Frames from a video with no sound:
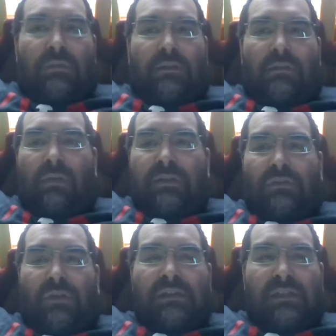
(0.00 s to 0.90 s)
went through all these
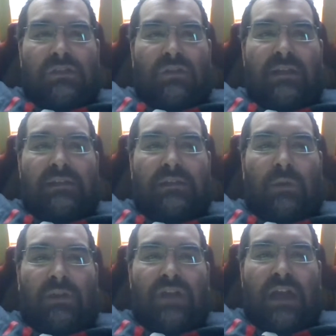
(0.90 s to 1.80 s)
crazy stresses
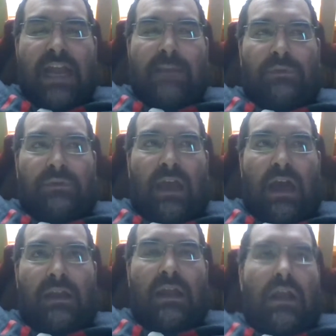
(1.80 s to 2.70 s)
while John Adams was gone.